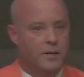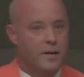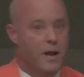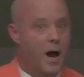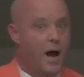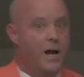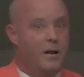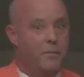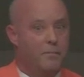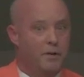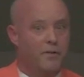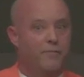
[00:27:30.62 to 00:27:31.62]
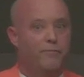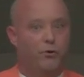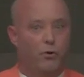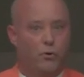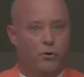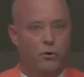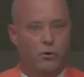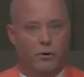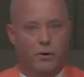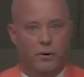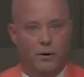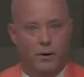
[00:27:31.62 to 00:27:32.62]
We don't do this because it's that
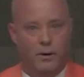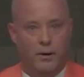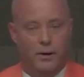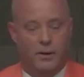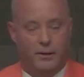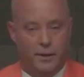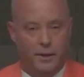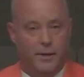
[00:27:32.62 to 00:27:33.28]
time of the year.